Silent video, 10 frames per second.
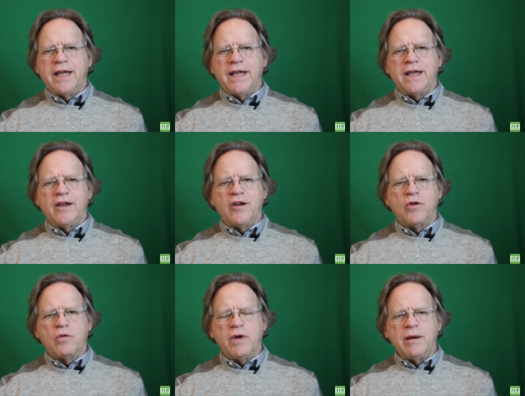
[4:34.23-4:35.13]

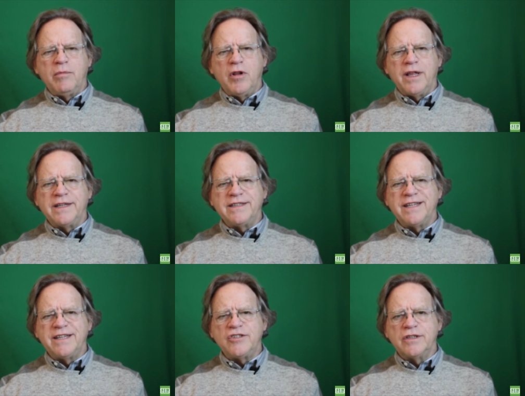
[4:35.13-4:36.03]
incredible
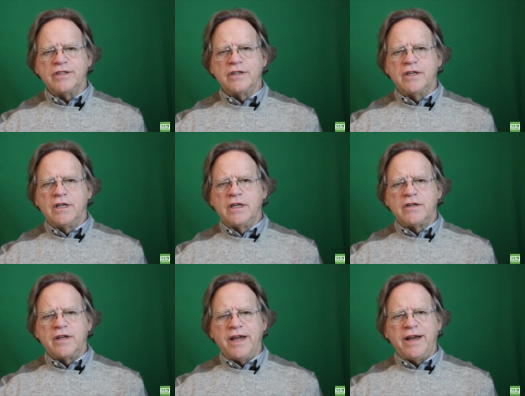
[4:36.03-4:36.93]
attention
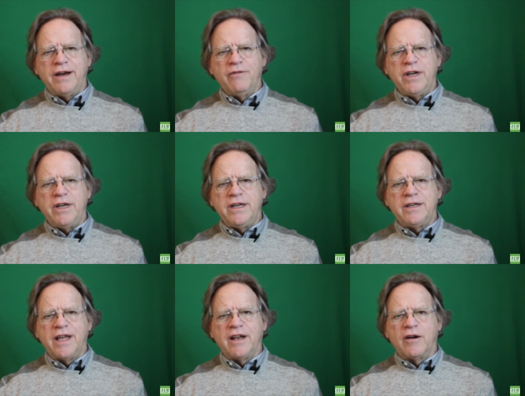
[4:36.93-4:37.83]
to every
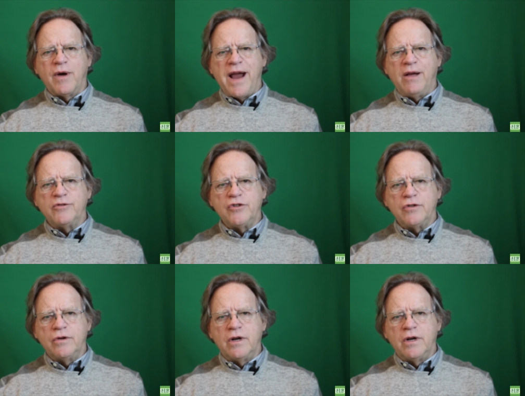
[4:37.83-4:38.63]
detail around you